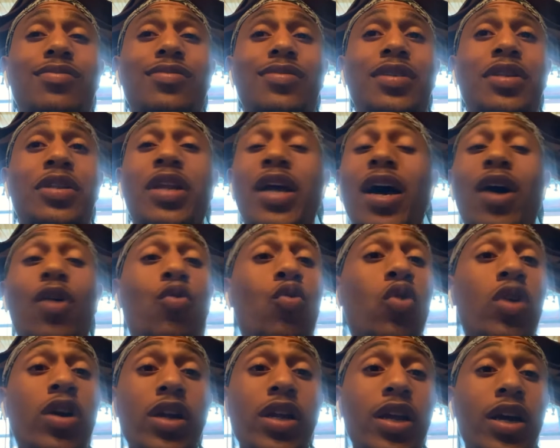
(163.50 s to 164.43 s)
Not
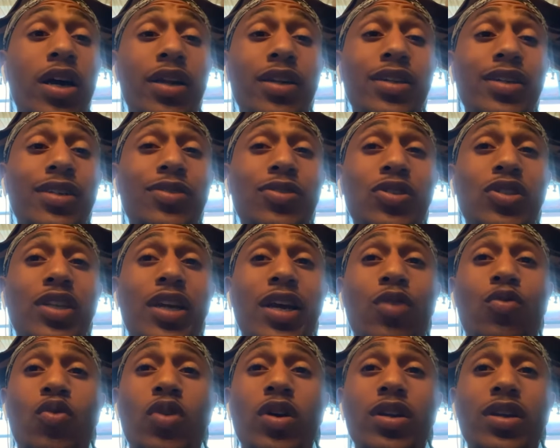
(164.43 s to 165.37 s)
one of y'all niggas is
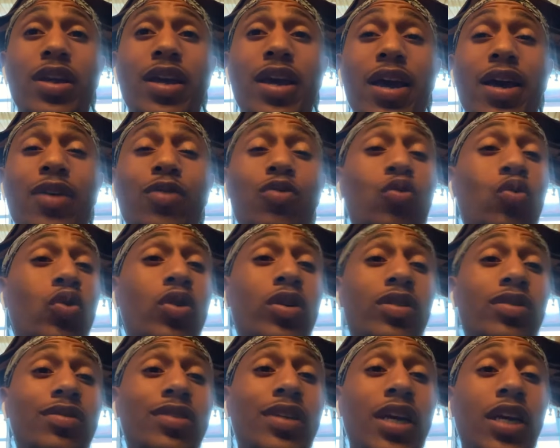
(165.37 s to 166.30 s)
like one gat,
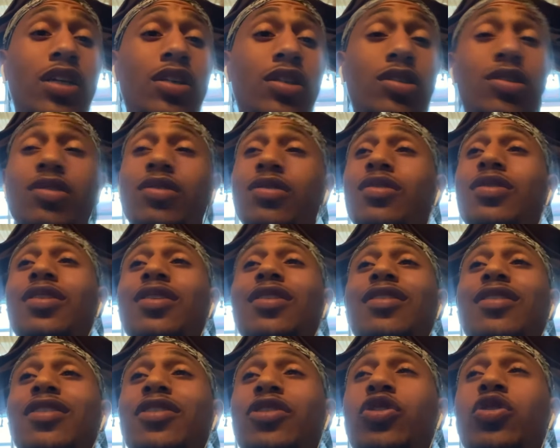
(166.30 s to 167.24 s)
one taser.
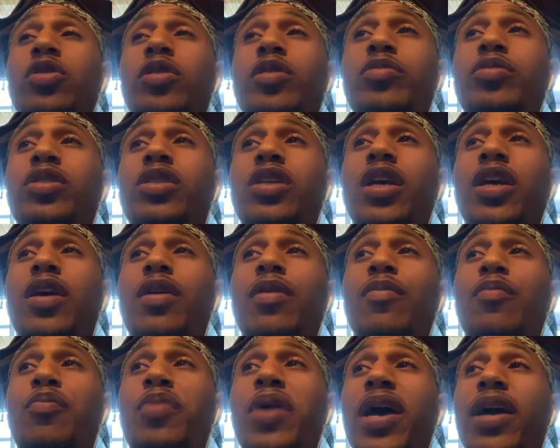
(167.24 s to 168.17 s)
You know what I'm
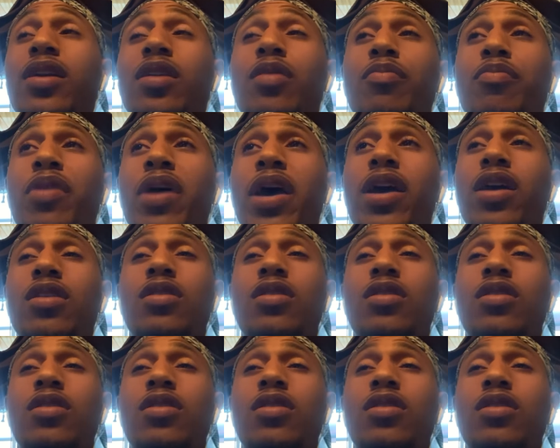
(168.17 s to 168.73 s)
saying? Back to back.